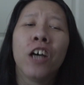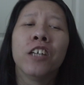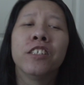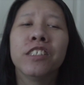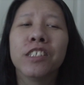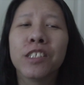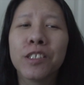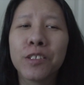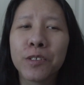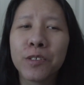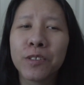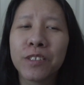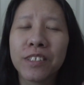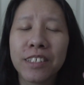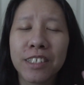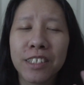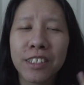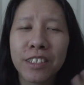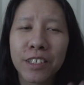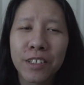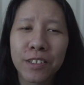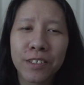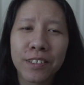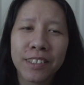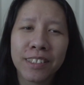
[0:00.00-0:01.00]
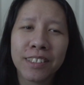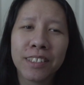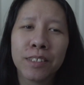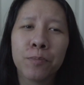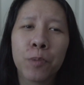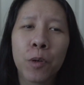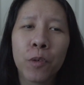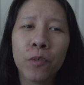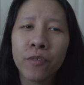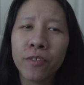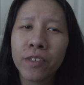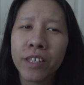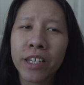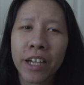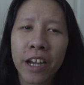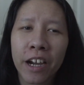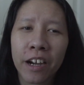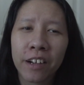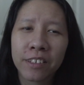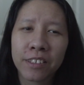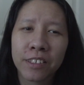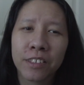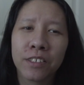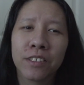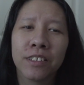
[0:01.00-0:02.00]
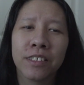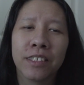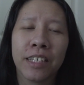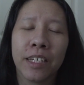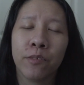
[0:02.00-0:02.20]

So, you know, since both of the characters,